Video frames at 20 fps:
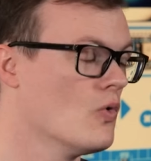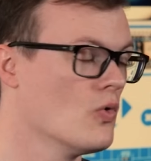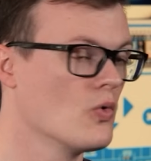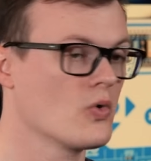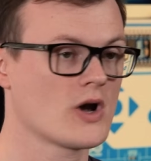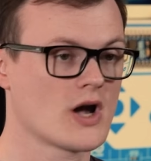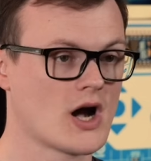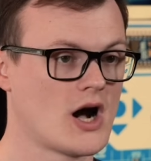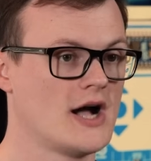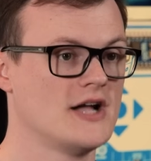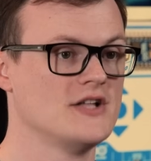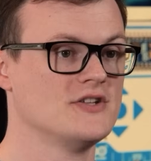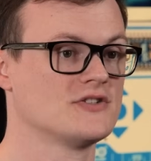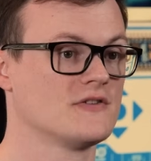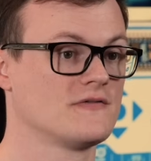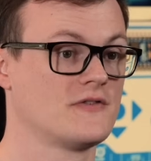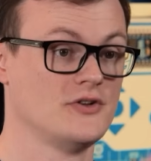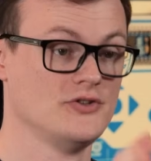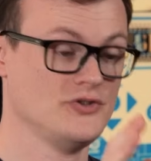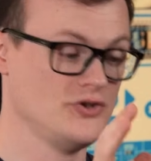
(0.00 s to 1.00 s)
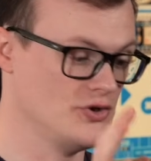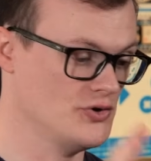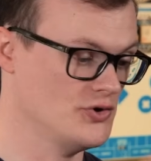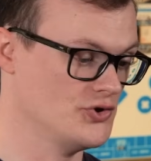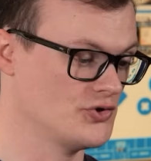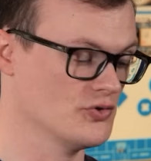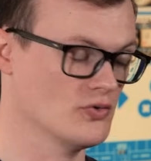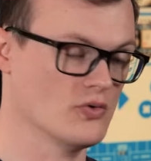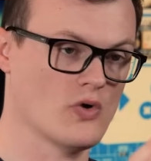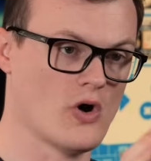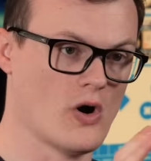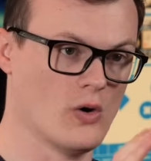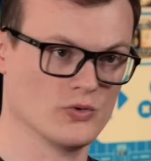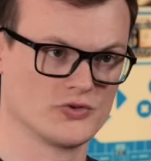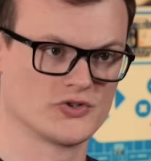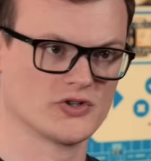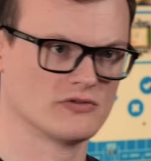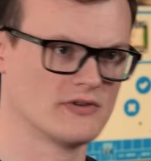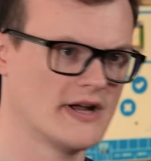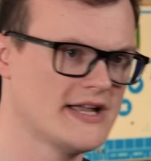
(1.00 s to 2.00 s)
all kinds of unusual
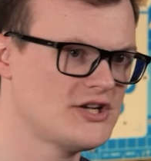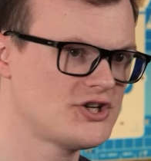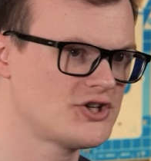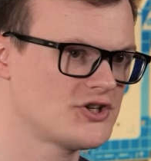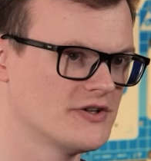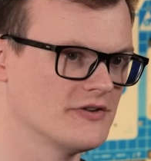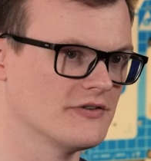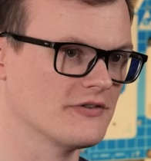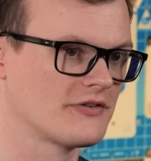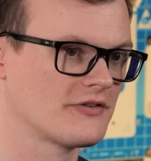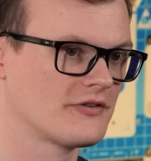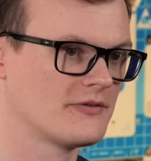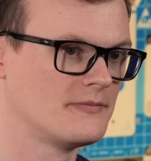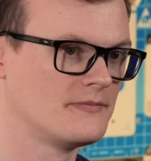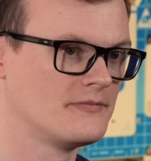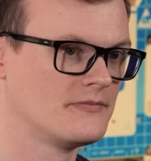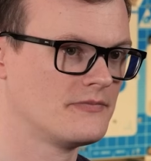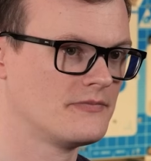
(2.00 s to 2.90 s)
alterations.